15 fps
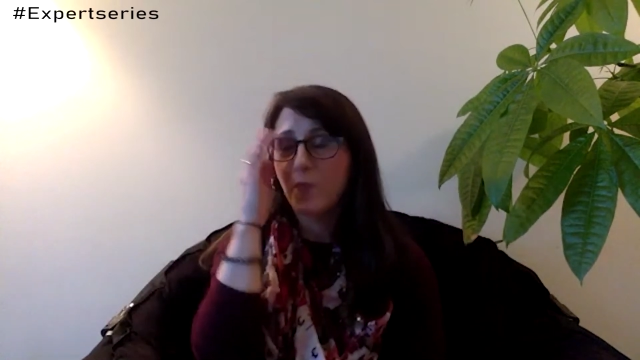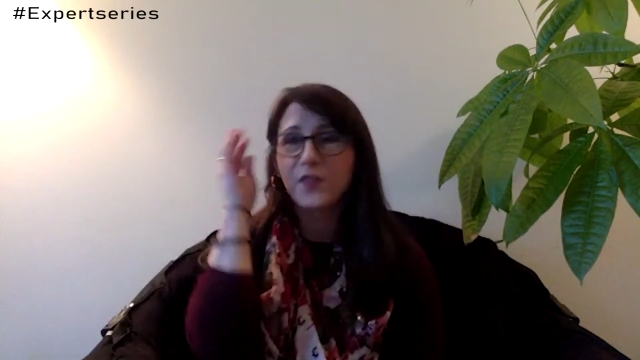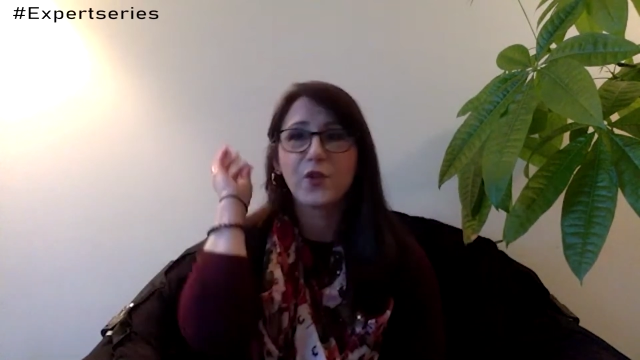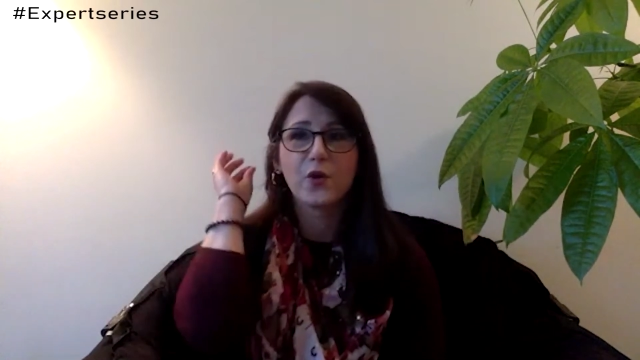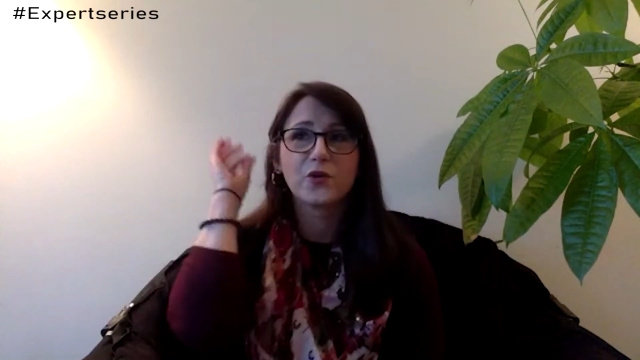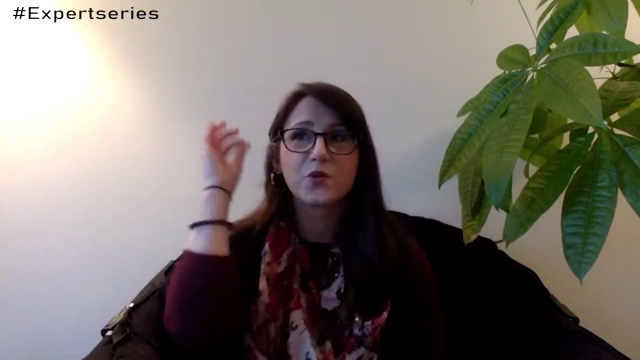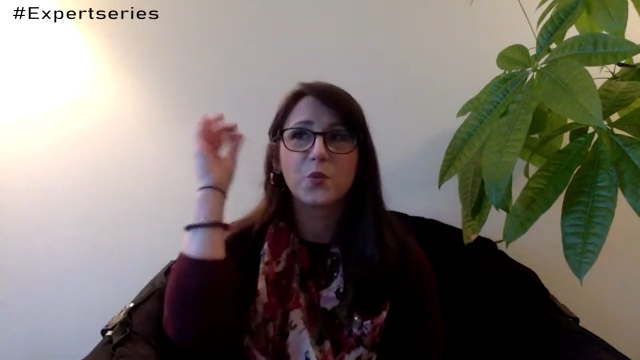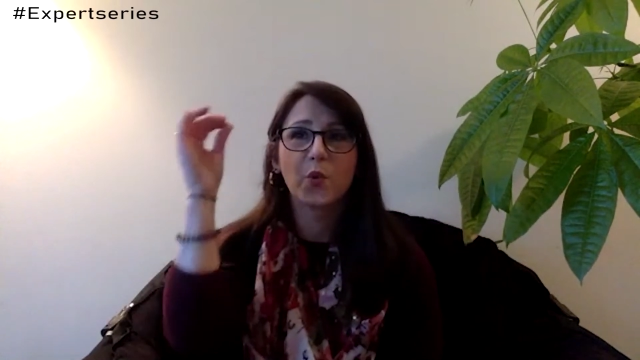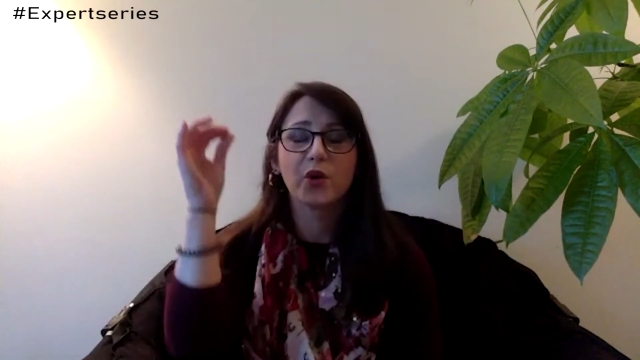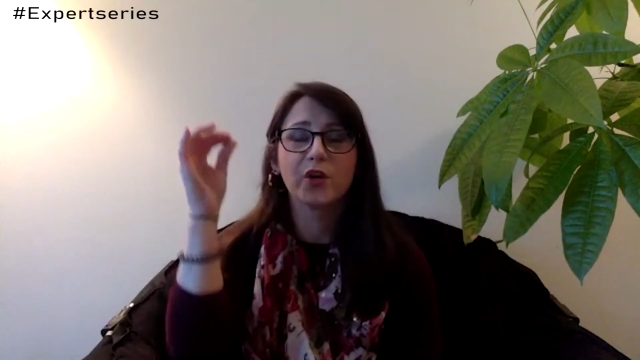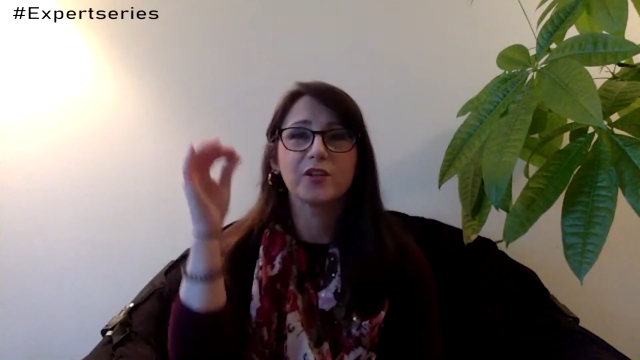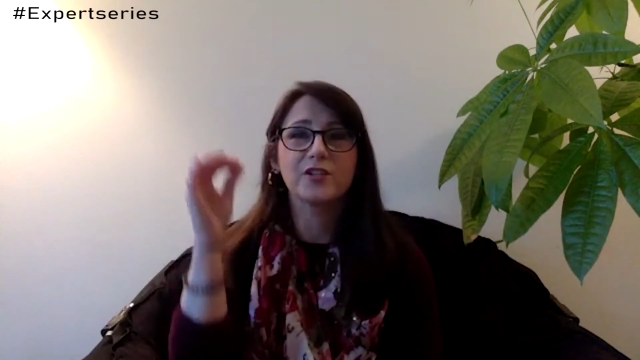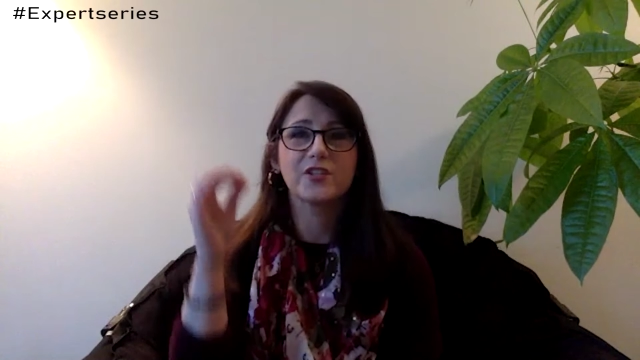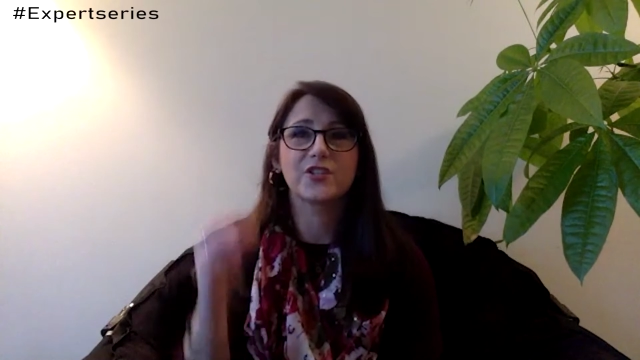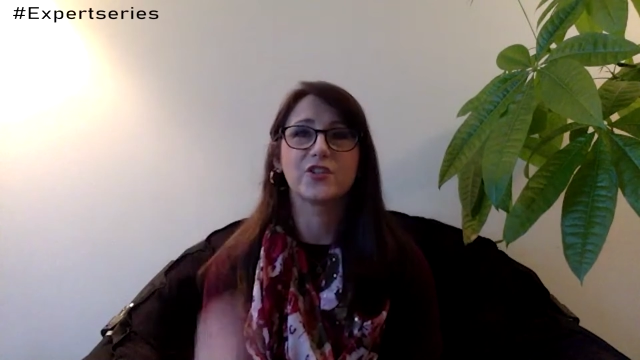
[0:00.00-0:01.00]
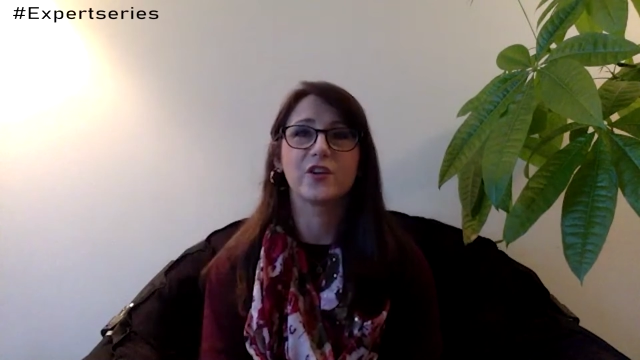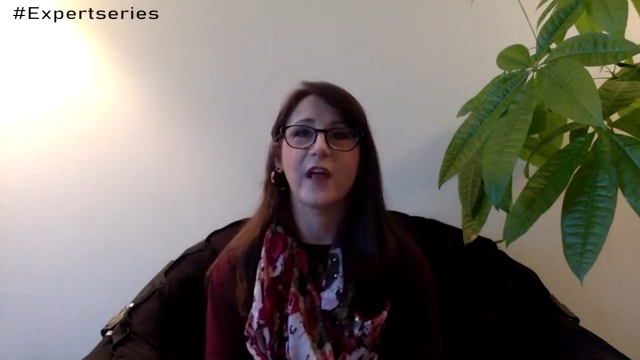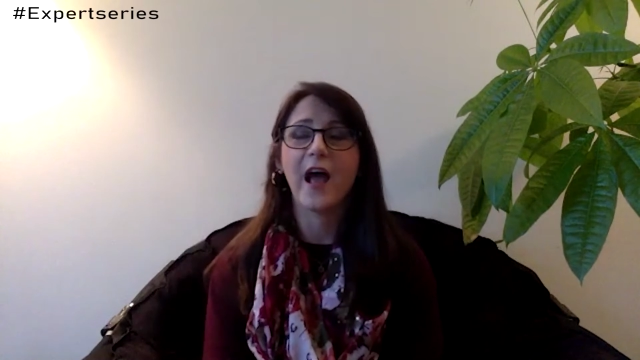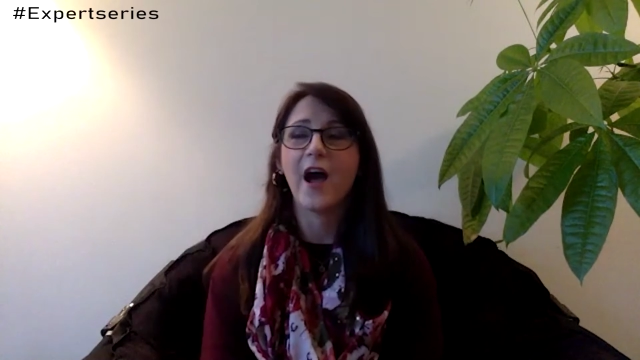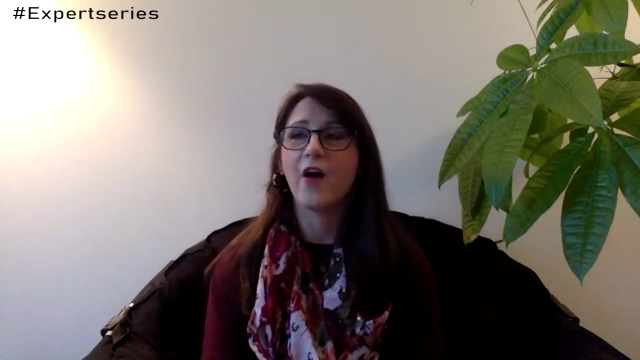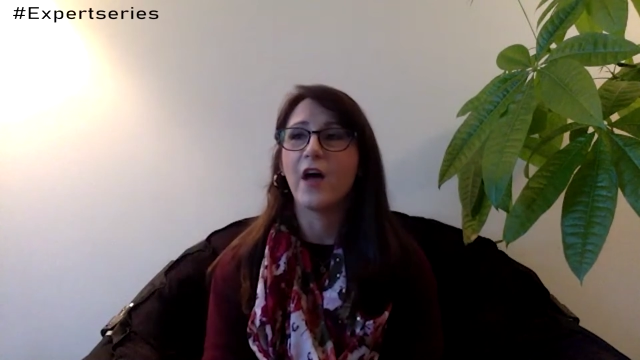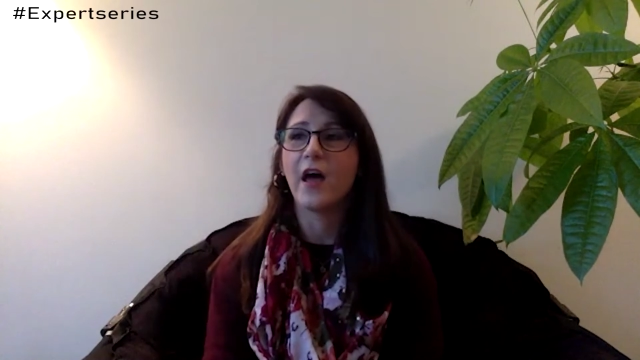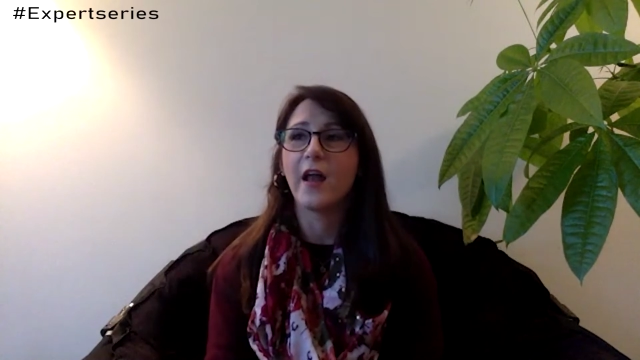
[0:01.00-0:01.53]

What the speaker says: but those words stood out,